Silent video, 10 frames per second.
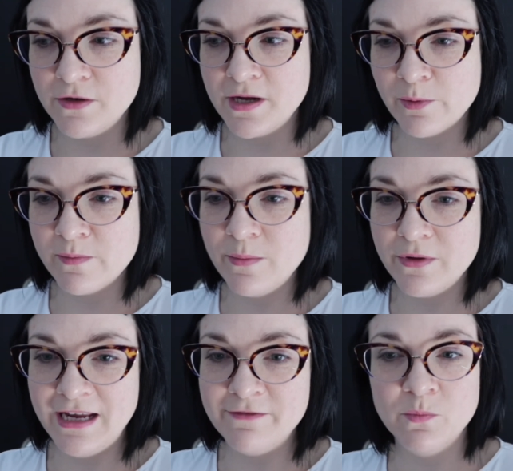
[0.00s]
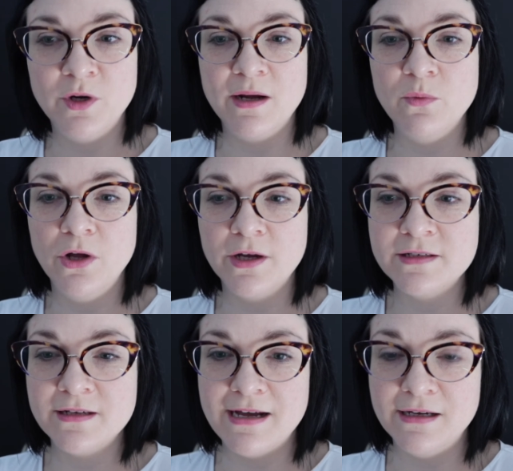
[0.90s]
I remember even when I
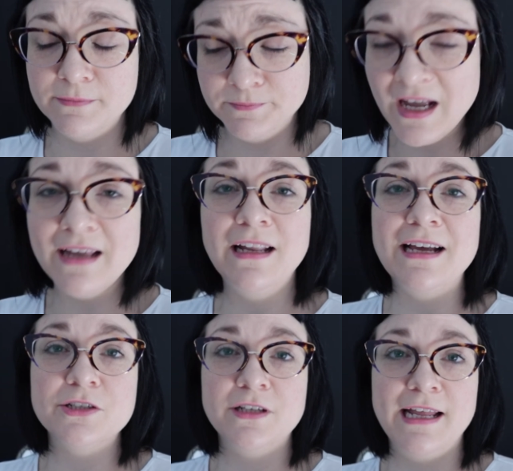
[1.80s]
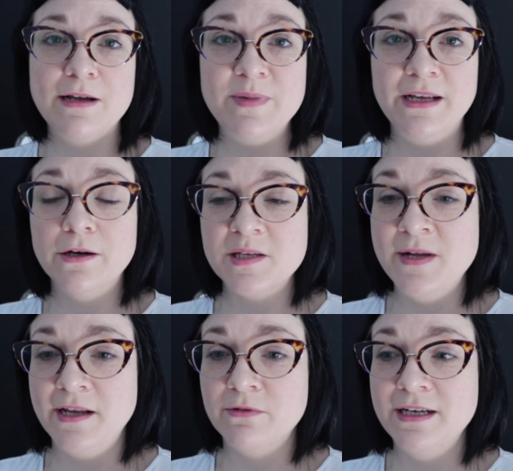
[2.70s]
worked at Lush, like a big
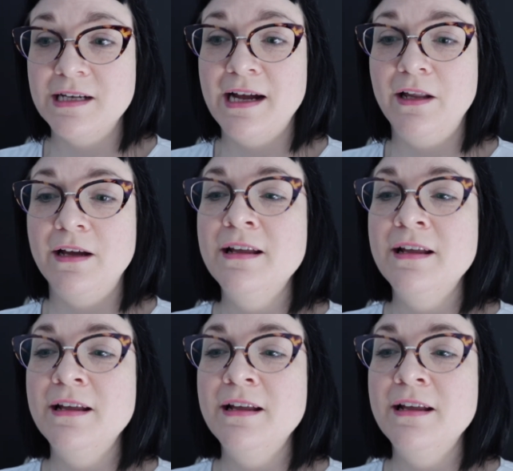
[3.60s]
cosmetic retailer,